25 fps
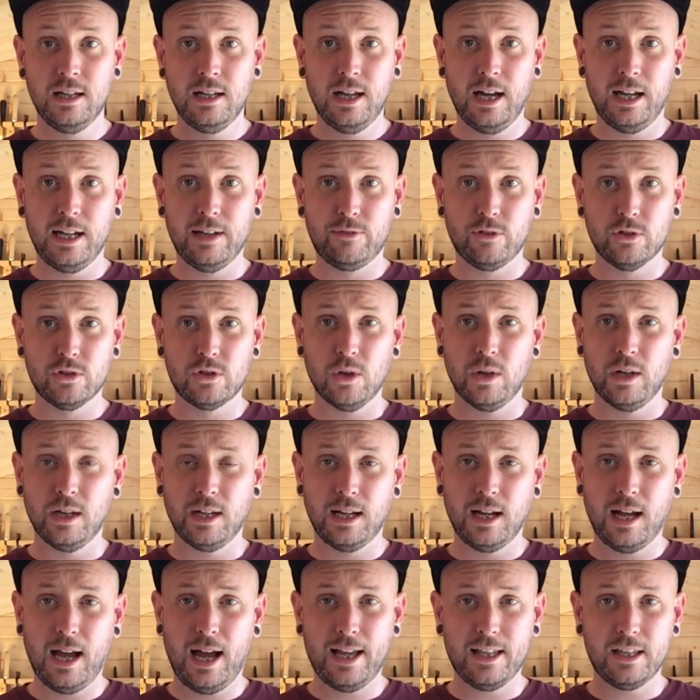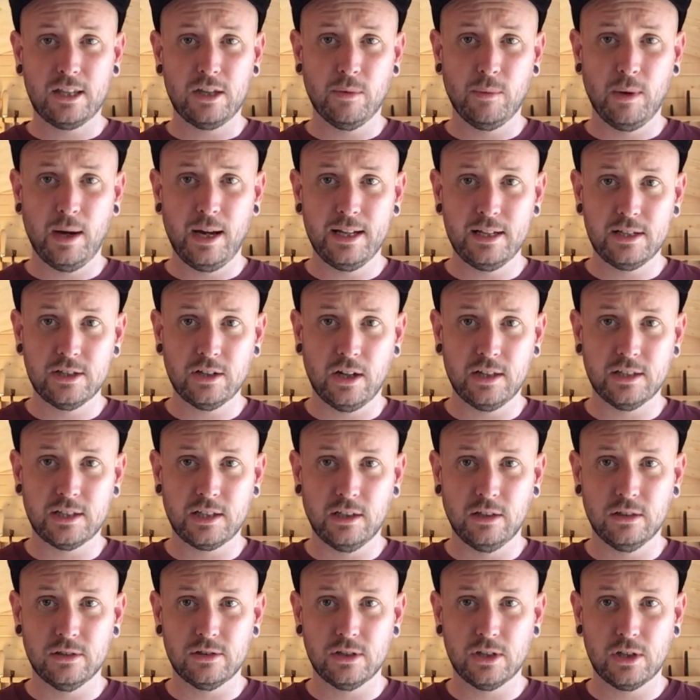And if you're doing AQA Design
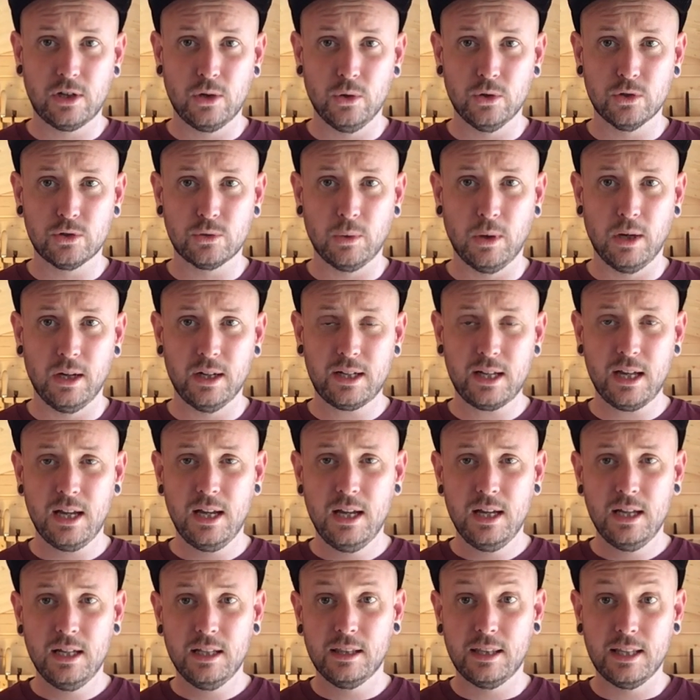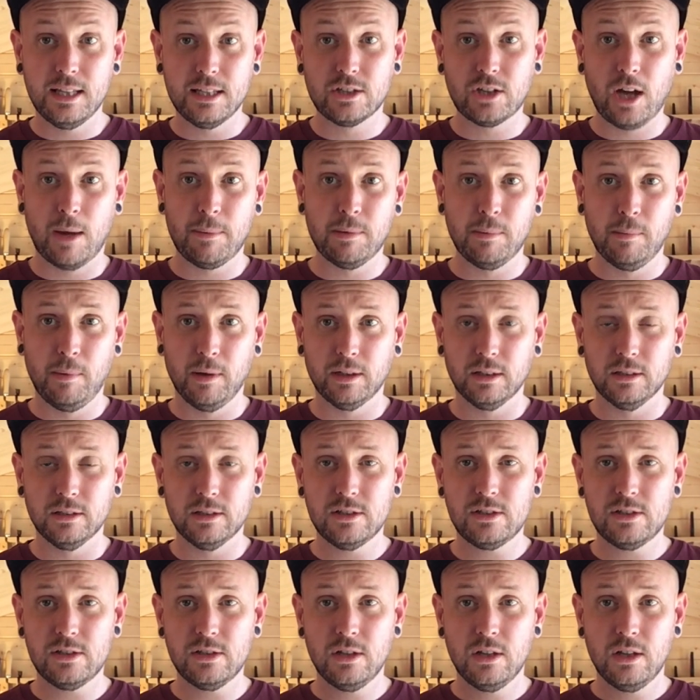Technology coursework, these type of
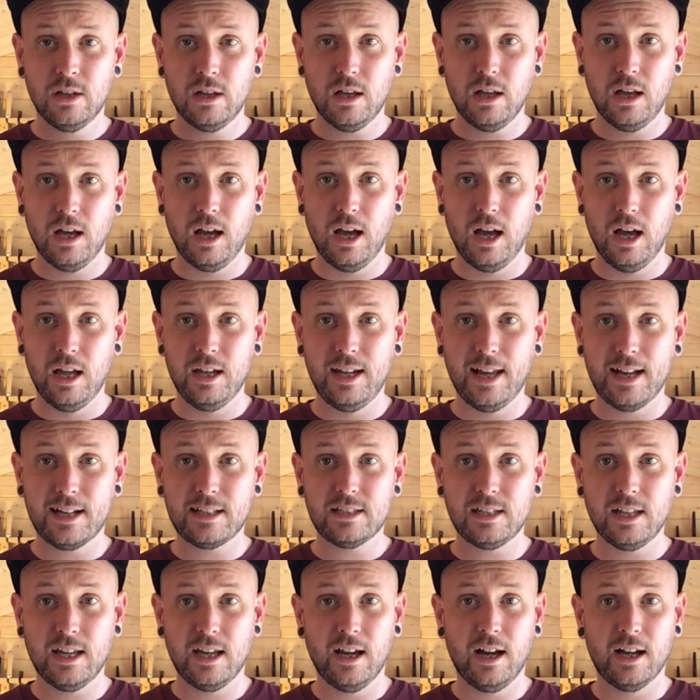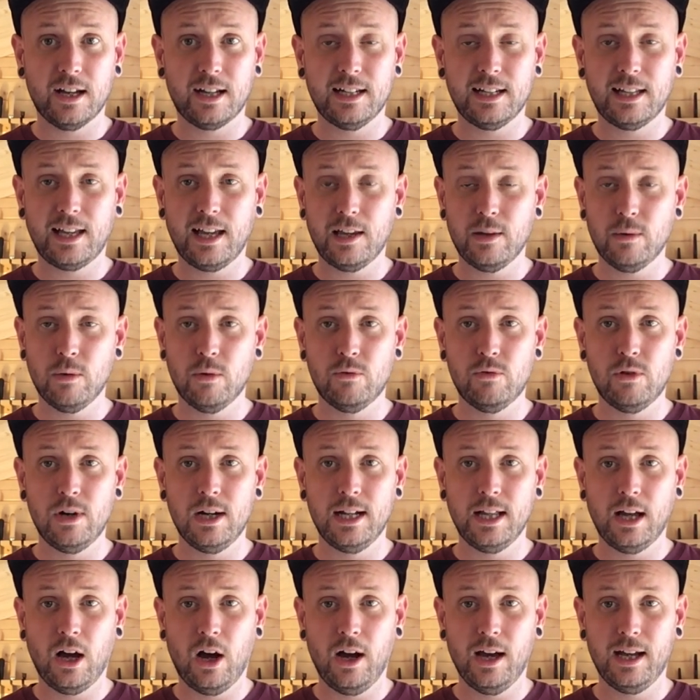models next year are going to get you a
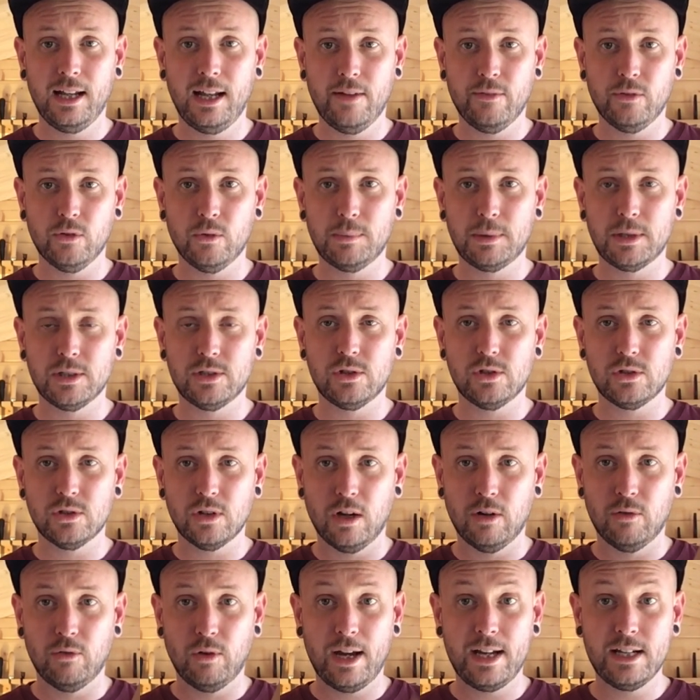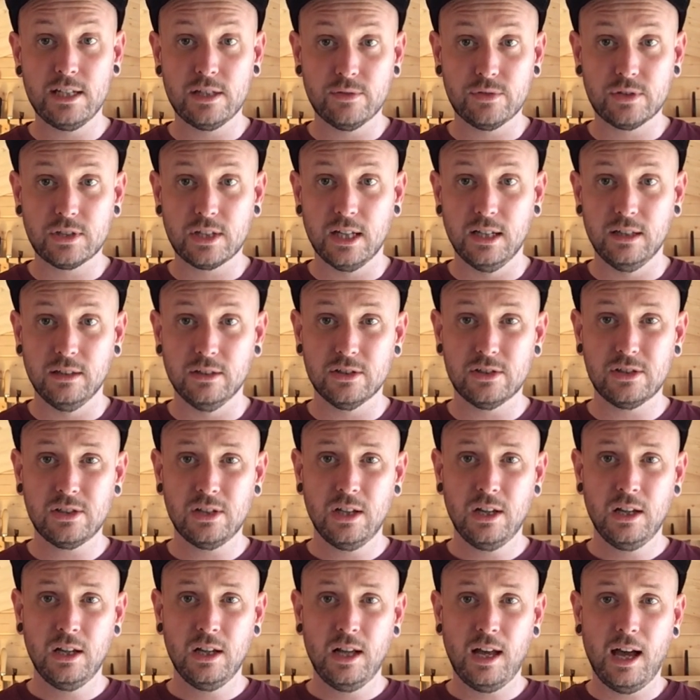really high level because you show a range of skills
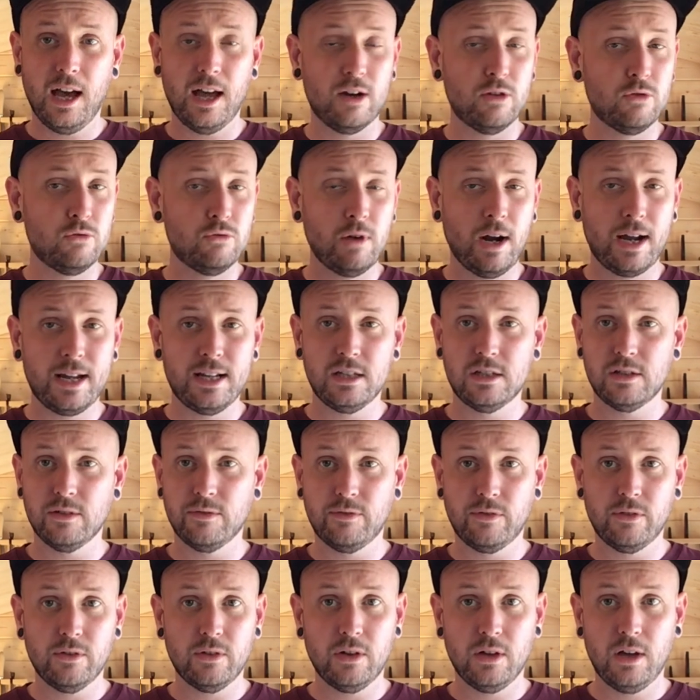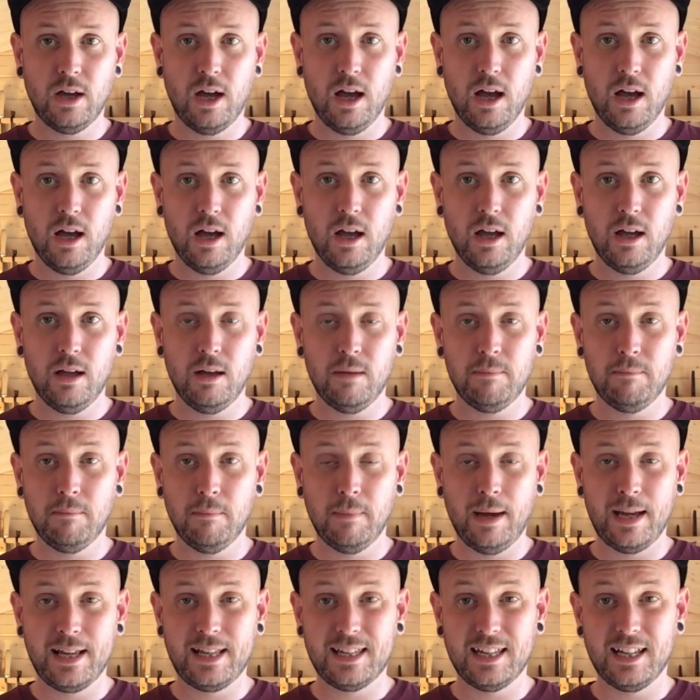and a range of
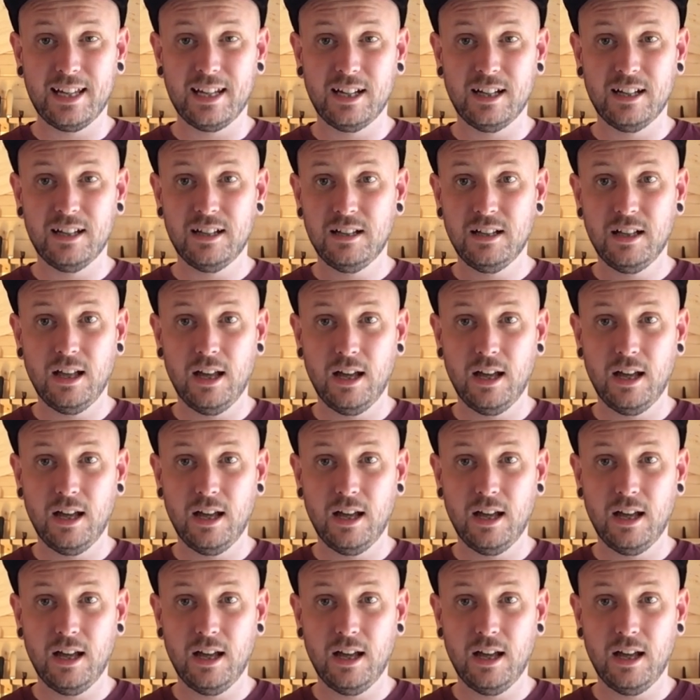making